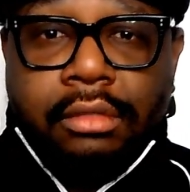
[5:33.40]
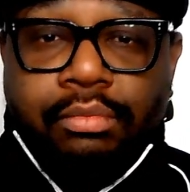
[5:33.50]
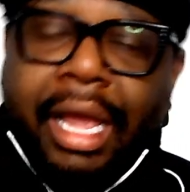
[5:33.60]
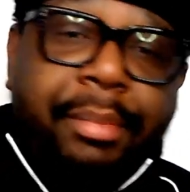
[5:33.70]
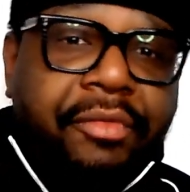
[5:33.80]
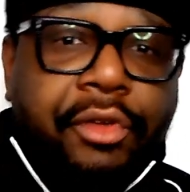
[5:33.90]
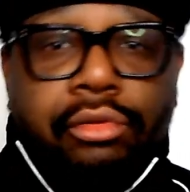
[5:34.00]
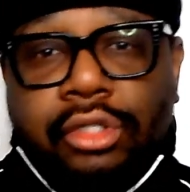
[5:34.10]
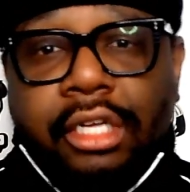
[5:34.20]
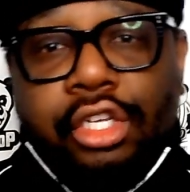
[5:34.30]
Maybe if
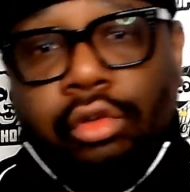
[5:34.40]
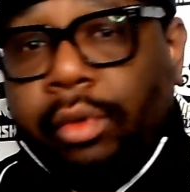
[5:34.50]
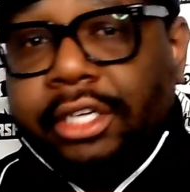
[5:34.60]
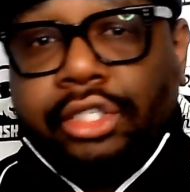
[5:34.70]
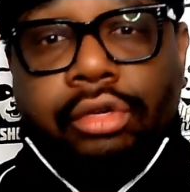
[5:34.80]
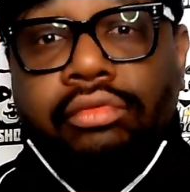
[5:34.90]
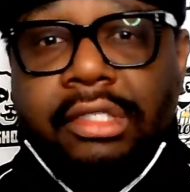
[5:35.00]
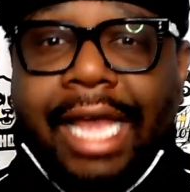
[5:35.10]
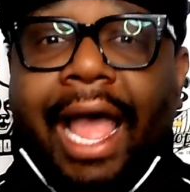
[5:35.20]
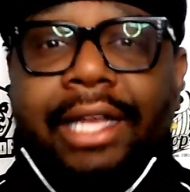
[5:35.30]
you wear suit and
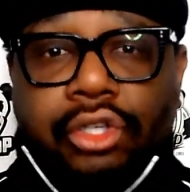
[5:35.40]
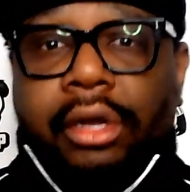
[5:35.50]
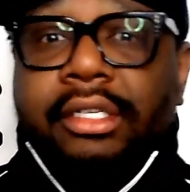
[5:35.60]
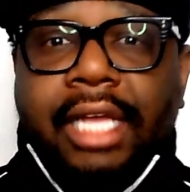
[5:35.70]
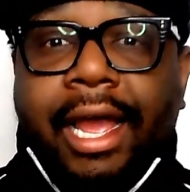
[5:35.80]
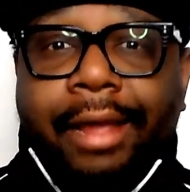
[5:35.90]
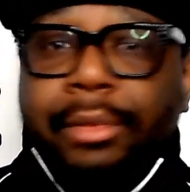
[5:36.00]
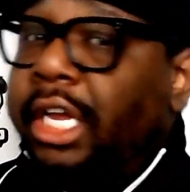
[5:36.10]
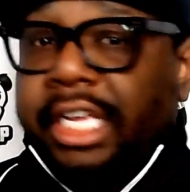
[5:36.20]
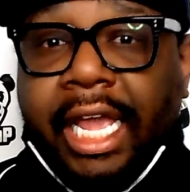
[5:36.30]
ties all the time,
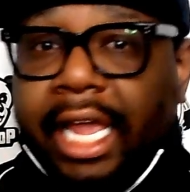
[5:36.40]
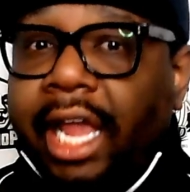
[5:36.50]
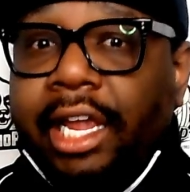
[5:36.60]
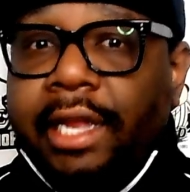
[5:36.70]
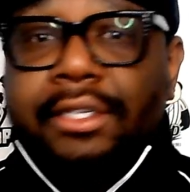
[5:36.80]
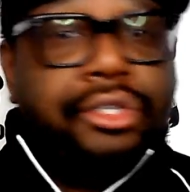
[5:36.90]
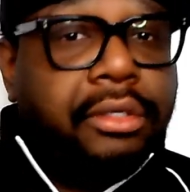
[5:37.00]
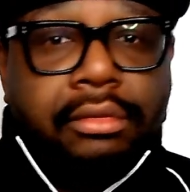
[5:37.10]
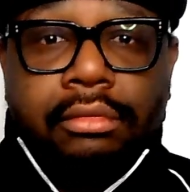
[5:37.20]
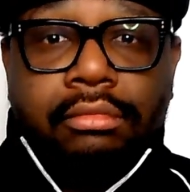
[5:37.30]
you ain't injured.